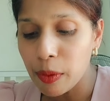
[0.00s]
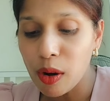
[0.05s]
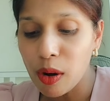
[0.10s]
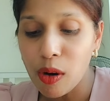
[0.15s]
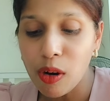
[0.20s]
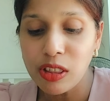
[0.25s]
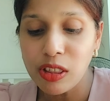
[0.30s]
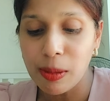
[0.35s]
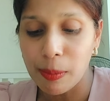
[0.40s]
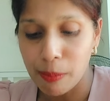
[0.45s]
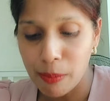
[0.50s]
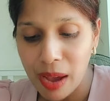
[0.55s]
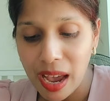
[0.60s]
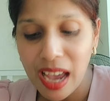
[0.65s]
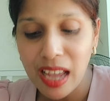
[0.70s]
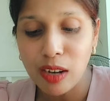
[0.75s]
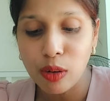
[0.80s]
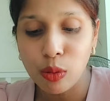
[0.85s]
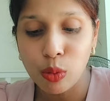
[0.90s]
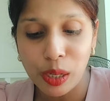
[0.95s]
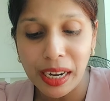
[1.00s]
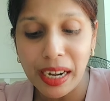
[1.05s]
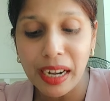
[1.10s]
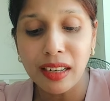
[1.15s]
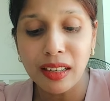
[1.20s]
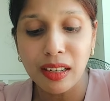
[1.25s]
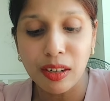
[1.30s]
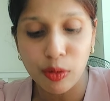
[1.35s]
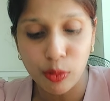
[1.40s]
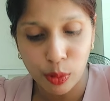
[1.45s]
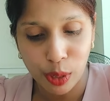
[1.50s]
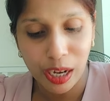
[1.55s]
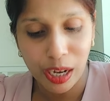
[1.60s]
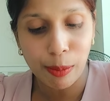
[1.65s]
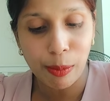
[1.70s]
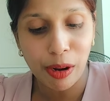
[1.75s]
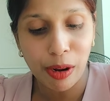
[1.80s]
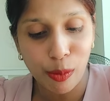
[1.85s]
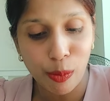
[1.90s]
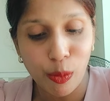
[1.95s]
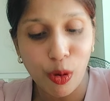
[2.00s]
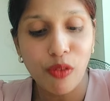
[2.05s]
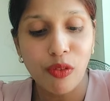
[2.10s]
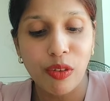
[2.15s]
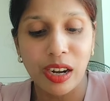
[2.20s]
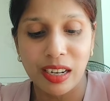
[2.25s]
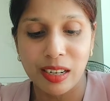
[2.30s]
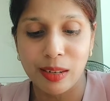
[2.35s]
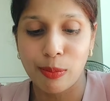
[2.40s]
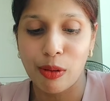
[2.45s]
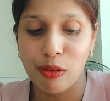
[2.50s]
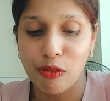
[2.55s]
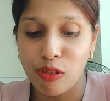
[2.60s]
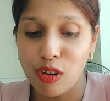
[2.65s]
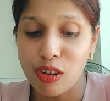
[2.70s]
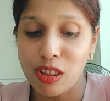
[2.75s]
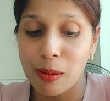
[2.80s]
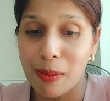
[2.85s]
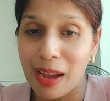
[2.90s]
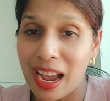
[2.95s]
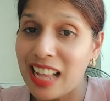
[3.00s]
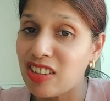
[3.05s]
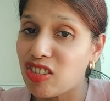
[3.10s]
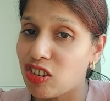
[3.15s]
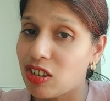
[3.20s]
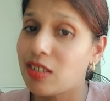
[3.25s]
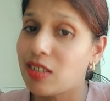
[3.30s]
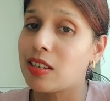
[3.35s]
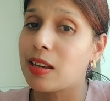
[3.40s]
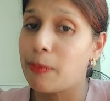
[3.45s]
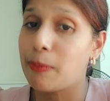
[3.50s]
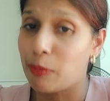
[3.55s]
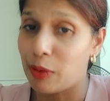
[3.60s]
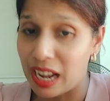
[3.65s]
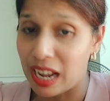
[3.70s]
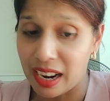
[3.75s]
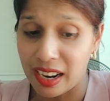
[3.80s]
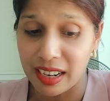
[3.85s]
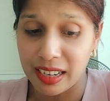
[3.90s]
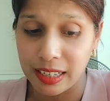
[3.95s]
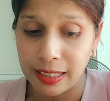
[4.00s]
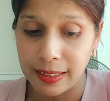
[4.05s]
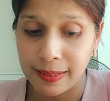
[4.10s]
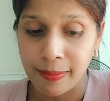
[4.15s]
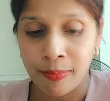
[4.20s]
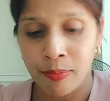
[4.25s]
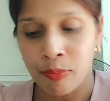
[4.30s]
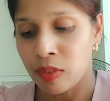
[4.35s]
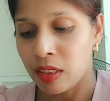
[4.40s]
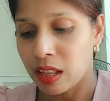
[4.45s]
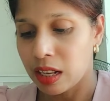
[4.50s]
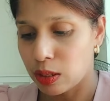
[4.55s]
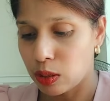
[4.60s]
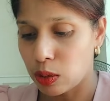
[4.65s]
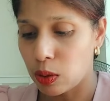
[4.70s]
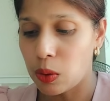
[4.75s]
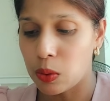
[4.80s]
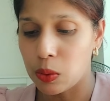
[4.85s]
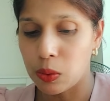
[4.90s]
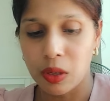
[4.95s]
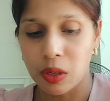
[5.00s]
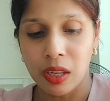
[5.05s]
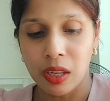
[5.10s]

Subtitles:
or the man who laid the train may remove it before the match is applied. So,